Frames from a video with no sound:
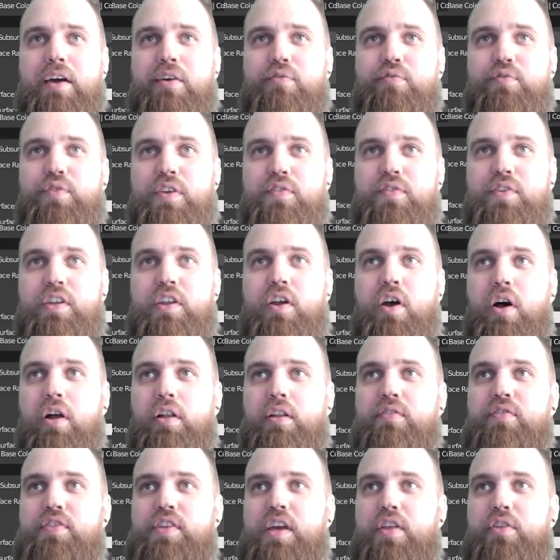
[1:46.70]
given all
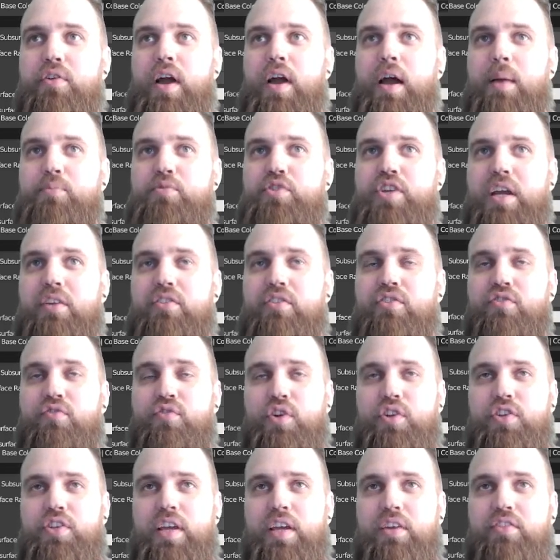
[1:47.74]
of the other objects
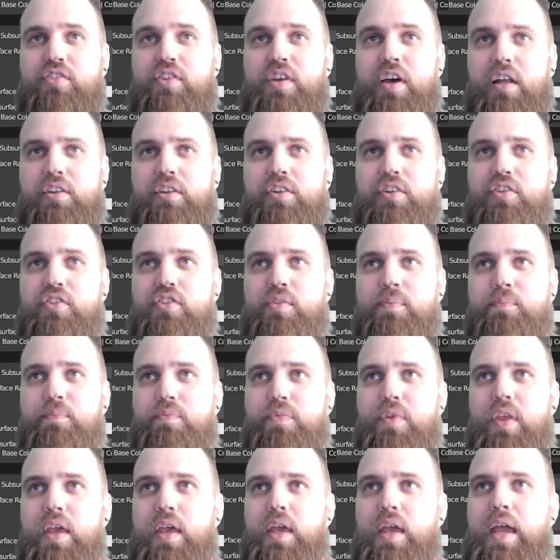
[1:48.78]
vertex colors,
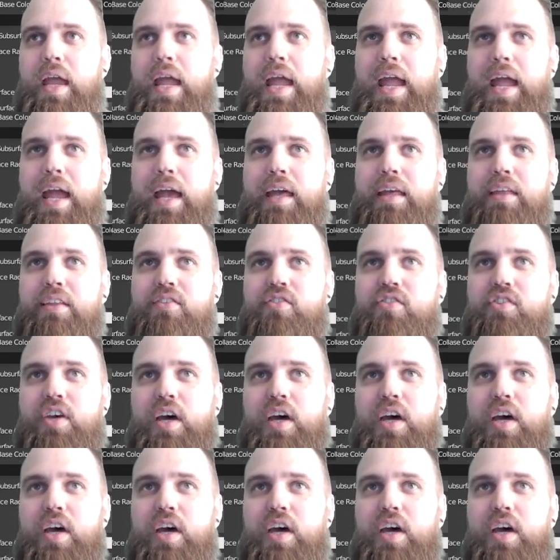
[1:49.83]
and